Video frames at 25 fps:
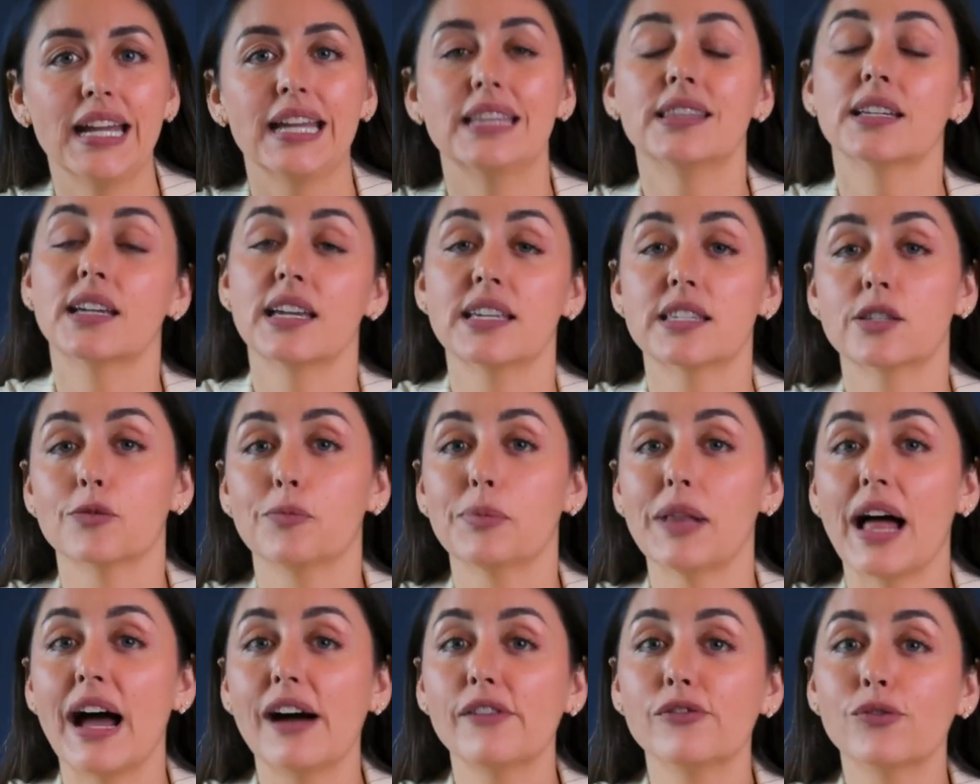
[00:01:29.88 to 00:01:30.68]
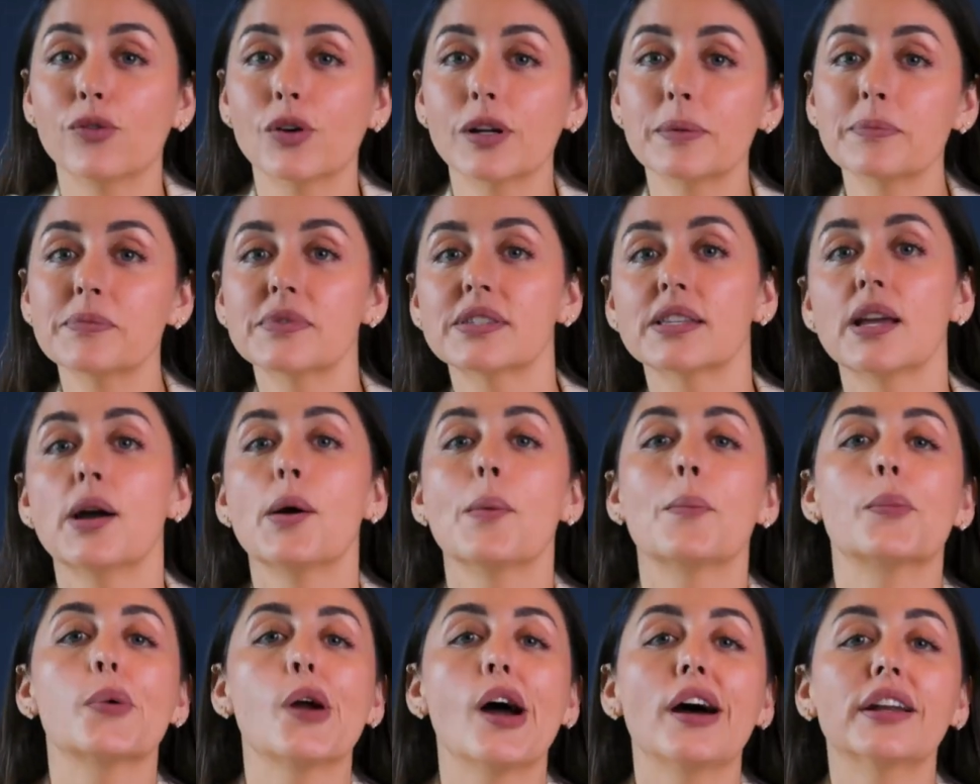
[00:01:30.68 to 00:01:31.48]
In the case of platforms,
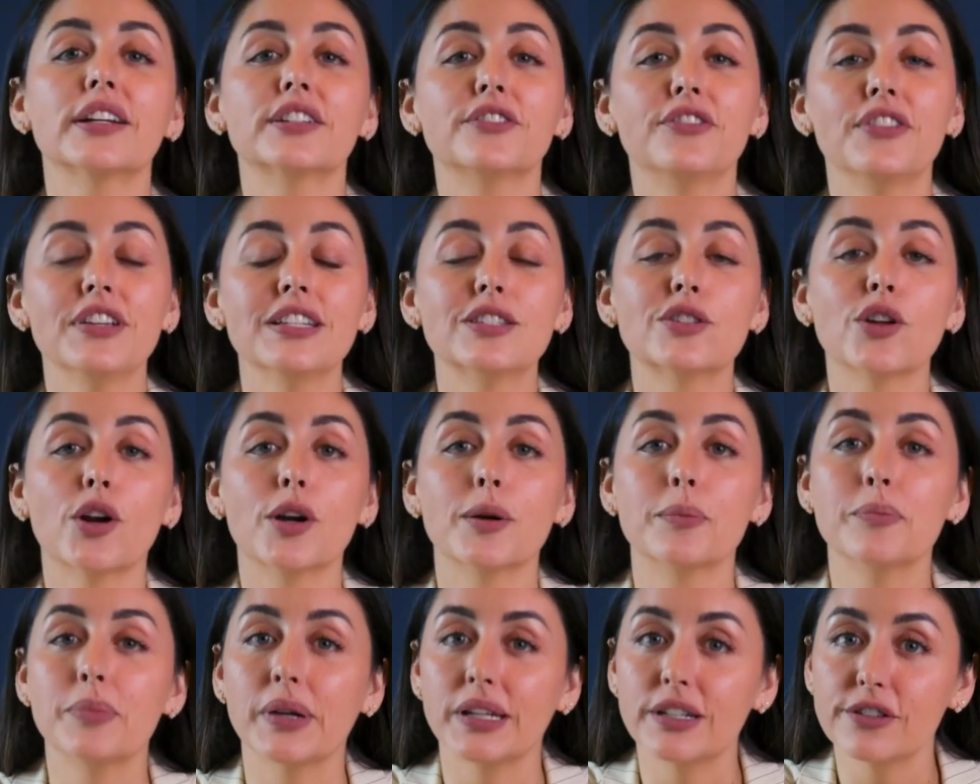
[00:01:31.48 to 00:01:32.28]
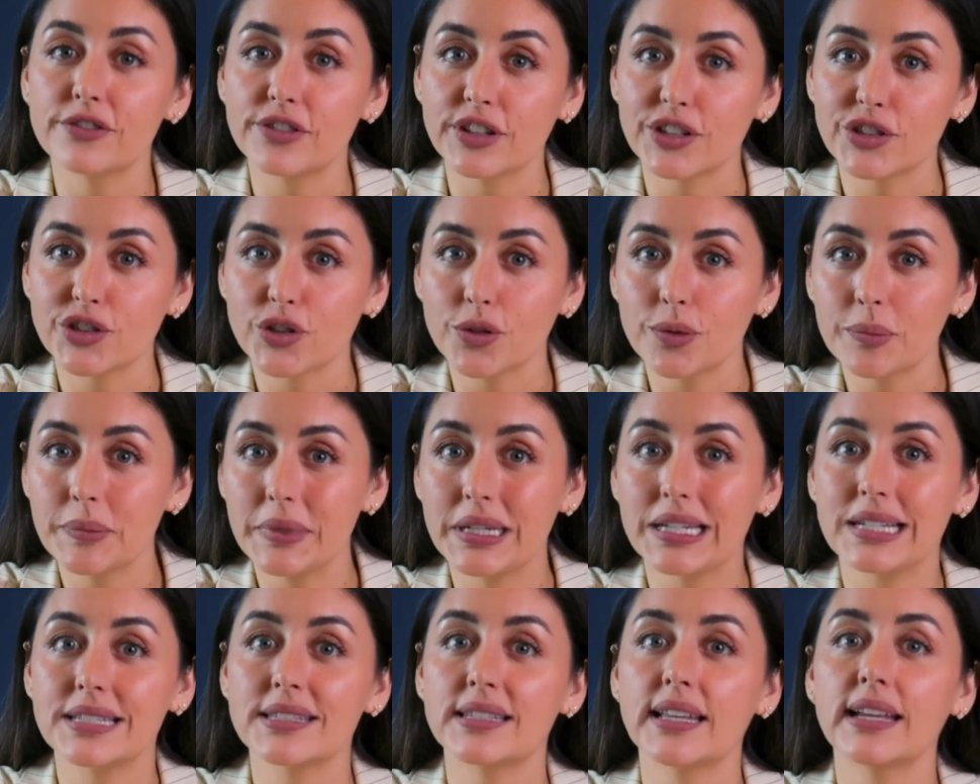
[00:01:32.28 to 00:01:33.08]
product feeds are beneficial
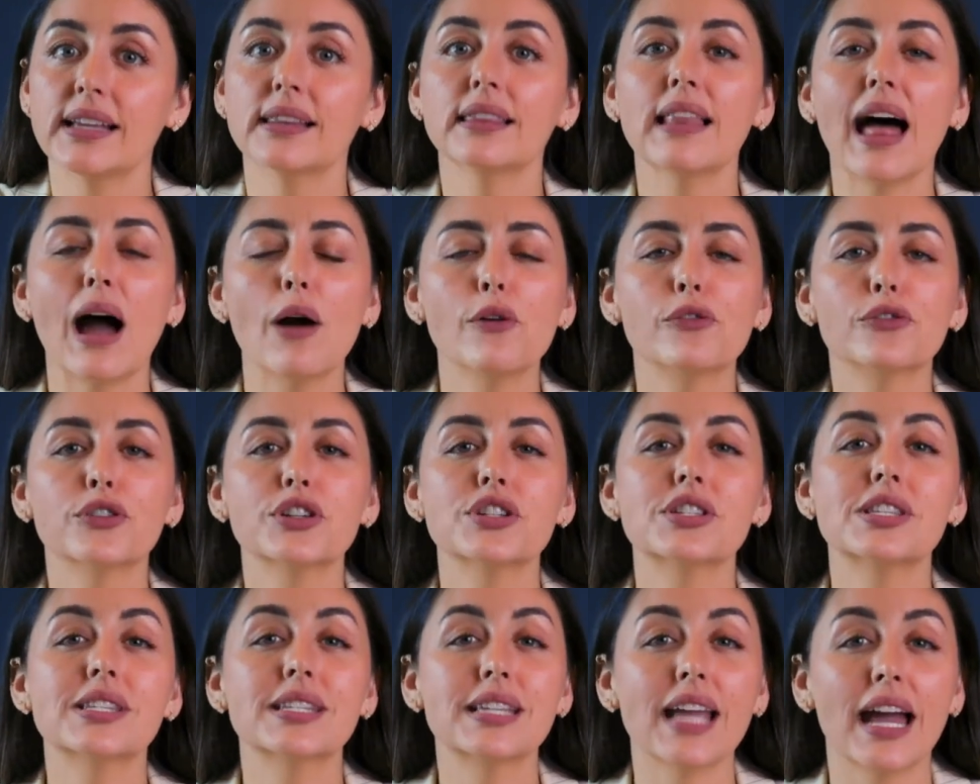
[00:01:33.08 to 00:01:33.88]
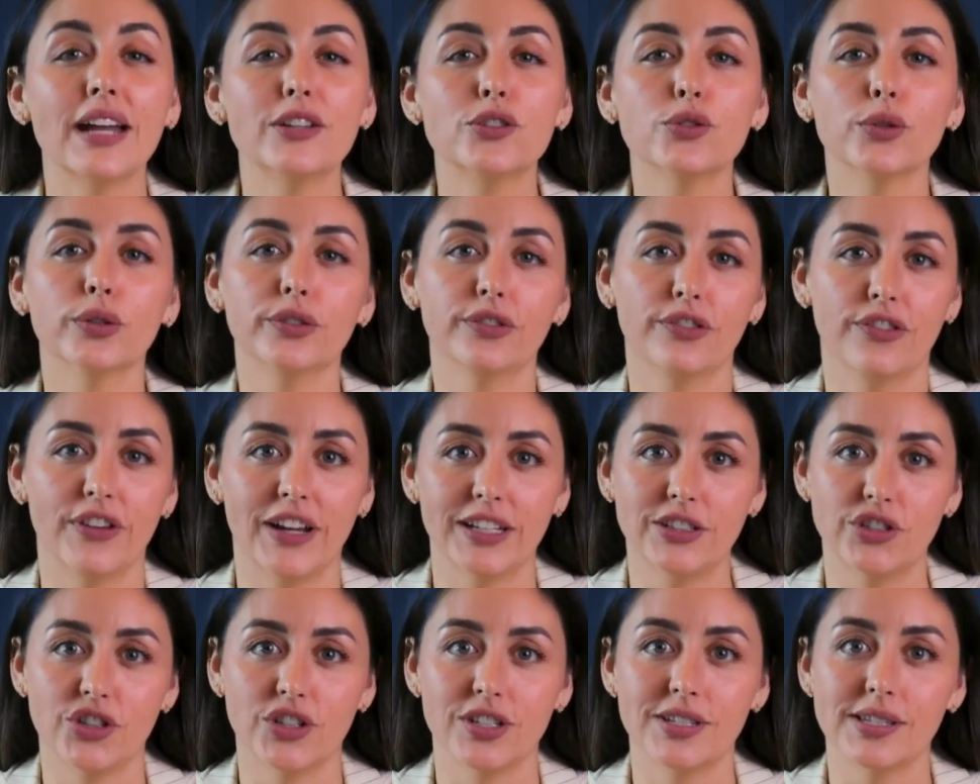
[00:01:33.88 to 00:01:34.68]
because they allow for scheduled
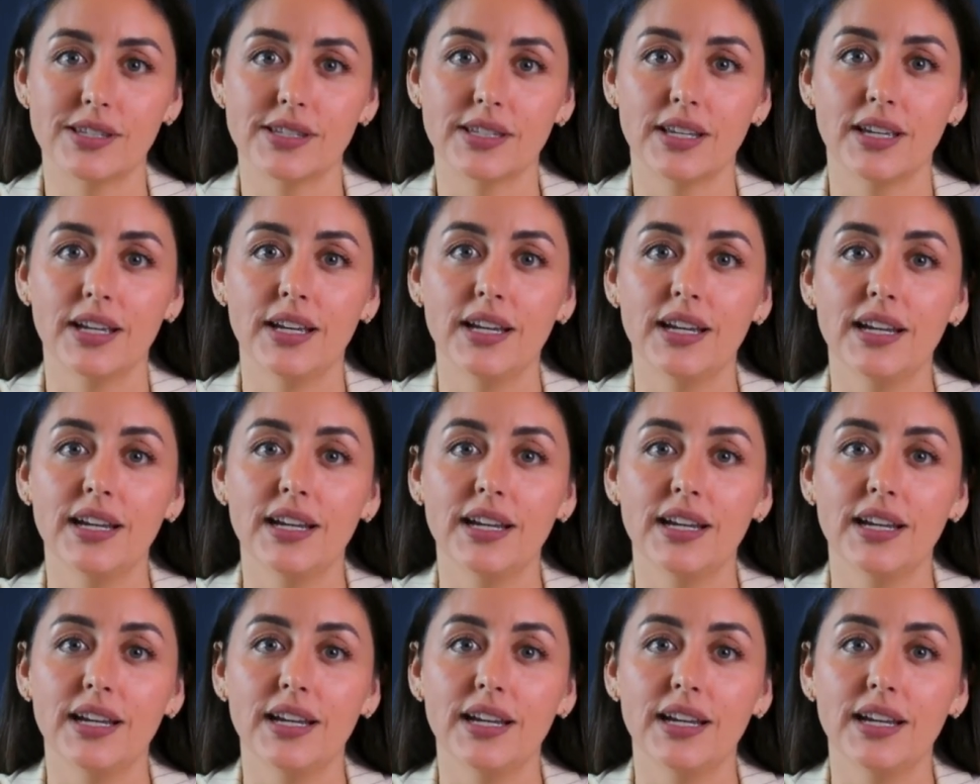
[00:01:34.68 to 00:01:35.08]
fetches.